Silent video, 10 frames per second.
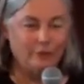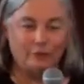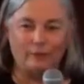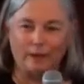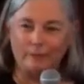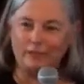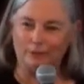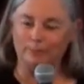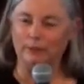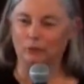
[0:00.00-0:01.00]
So I've
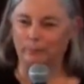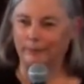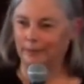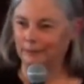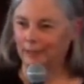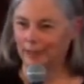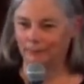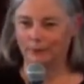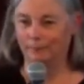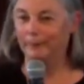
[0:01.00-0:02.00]
actually been spending
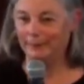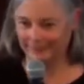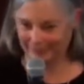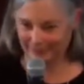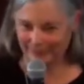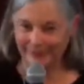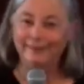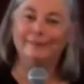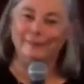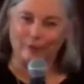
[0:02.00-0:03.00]
time with the military
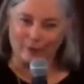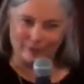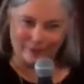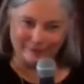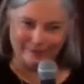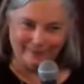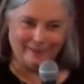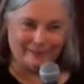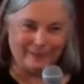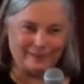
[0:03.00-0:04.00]
on
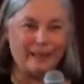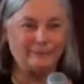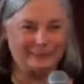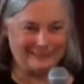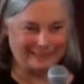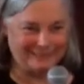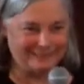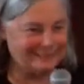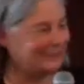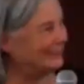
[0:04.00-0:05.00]
climate
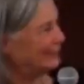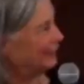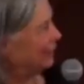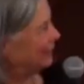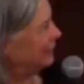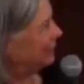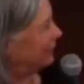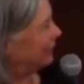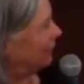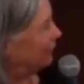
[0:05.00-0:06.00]
change issues, and I wanted to
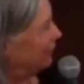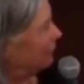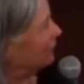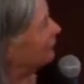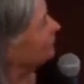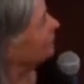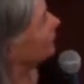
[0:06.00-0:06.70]
share that with you.